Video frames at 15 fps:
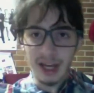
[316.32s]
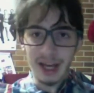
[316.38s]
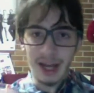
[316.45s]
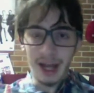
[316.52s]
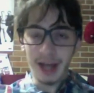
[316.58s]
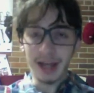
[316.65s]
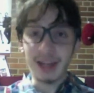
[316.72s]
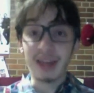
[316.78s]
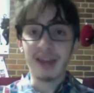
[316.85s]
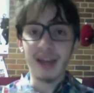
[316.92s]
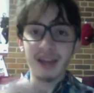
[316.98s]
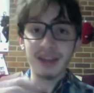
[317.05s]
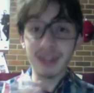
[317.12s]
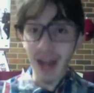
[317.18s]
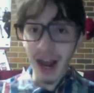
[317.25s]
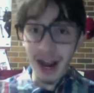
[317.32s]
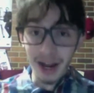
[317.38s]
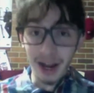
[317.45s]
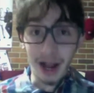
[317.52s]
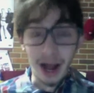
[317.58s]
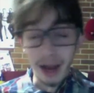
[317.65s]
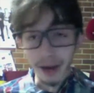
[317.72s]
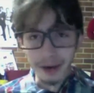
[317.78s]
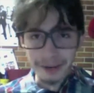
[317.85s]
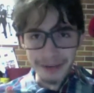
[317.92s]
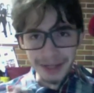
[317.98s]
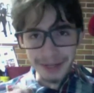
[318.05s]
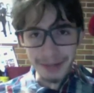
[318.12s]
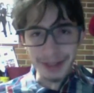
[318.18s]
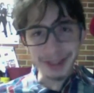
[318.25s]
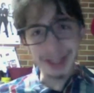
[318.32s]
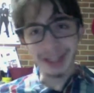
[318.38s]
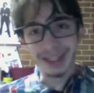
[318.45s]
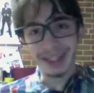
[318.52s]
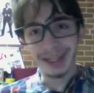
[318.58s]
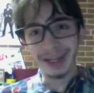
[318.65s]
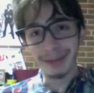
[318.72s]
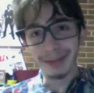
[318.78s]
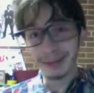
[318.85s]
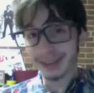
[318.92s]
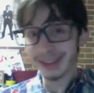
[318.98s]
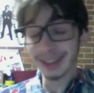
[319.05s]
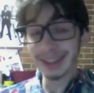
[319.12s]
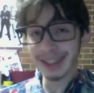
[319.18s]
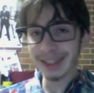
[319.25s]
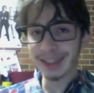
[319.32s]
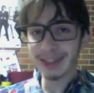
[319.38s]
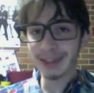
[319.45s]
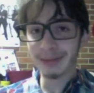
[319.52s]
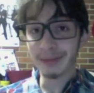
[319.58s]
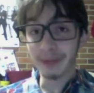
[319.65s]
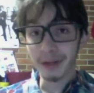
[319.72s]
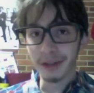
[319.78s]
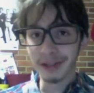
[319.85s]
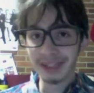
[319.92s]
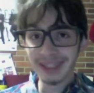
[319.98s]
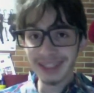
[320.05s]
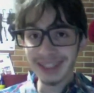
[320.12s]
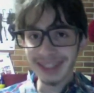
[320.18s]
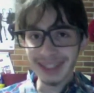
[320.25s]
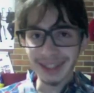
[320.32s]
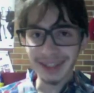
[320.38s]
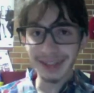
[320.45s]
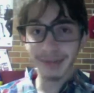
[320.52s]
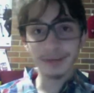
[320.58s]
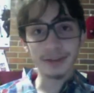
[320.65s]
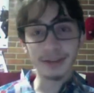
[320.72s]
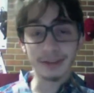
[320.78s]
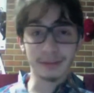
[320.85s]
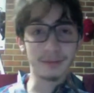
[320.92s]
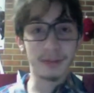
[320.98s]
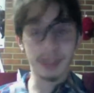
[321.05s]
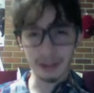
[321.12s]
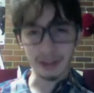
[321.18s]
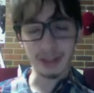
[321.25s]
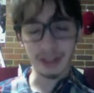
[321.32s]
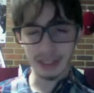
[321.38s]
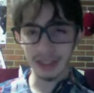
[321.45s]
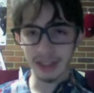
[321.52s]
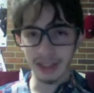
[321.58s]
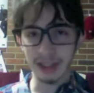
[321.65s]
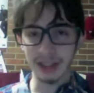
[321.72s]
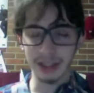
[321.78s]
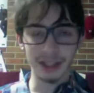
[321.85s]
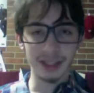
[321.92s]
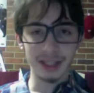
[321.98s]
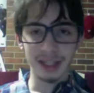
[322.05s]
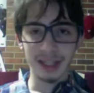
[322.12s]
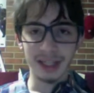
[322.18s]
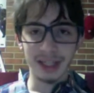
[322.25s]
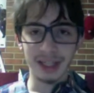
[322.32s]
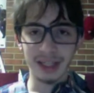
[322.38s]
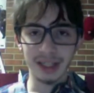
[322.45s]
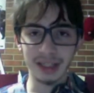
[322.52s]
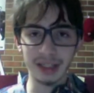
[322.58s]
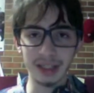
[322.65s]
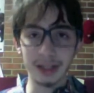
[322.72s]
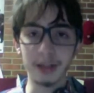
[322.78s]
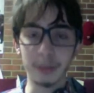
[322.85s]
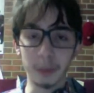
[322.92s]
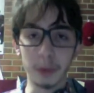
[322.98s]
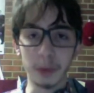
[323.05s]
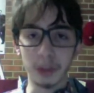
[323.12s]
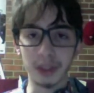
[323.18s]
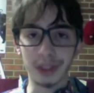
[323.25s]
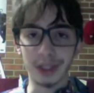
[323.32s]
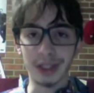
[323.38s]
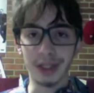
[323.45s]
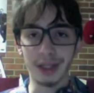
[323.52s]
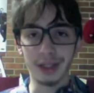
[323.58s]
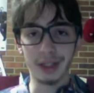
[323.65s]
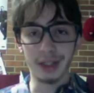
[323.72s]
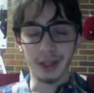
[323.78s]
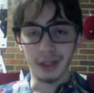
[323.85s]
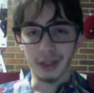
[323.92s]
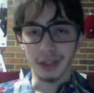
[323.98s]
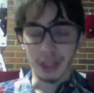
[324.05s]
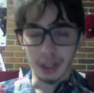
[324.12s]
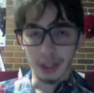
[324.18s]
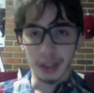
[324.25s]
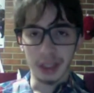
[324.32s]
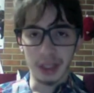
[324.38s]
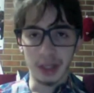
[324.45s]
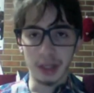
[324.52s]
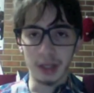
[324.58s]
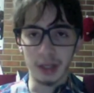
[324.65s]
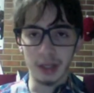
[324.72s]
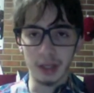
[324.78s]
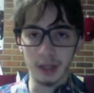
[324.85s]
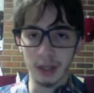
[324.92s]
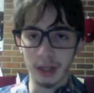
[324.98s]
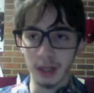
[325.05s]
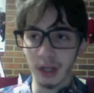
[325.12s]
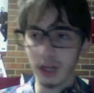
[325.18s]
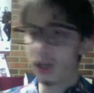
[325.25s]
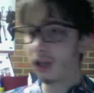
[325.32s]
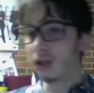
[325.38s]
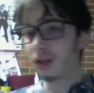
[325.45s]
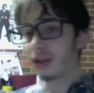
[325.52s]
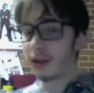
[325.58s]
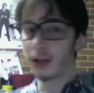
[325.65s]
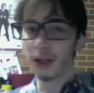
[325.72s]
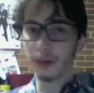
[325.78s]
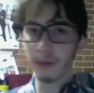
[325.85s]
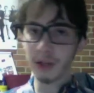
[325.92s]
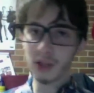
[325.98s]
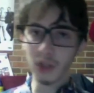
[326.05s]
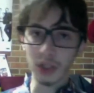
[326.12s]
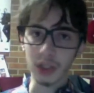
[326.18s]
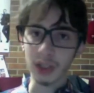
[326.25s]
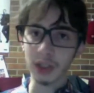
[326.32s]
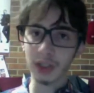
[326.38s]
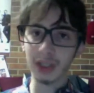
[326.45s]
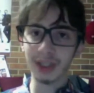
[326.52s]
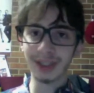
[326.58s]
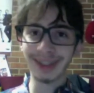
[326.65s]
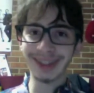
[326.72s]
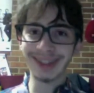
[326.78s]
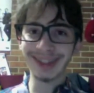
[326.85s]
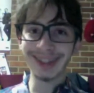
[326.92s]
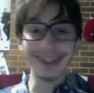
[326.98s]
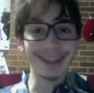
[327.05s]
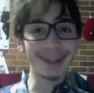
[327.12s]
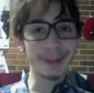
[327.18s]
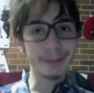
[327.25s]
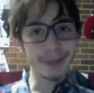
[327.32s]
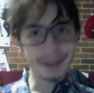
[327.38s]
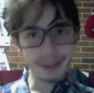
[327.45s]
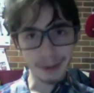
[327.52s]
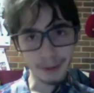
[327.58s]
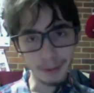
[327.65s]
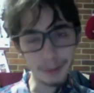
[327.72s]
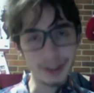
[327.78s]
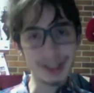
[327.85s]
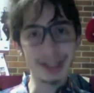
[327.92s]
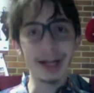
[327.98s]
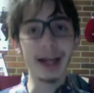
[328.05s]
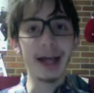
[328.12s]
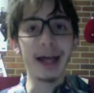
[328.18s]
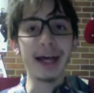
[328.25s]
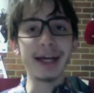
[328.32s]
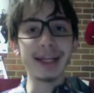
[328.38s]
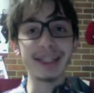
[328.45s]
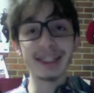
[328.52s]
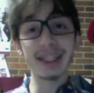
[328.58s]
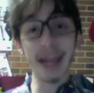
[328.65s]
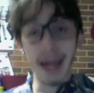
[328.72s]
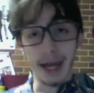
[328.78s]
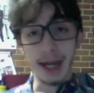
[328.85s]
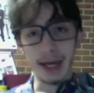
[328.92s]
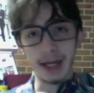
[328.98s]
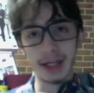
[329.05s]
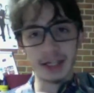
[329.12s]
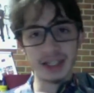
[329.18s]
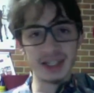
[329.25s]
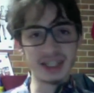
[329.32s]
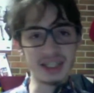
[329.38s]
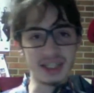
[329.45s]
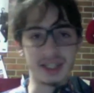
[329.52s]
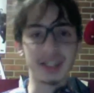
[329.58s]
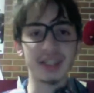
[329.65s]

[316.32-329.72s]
And that, I know I'm nitpicking here, but that is more in detail. It was much earlier in the book than it does in the musical, that the musical would say. And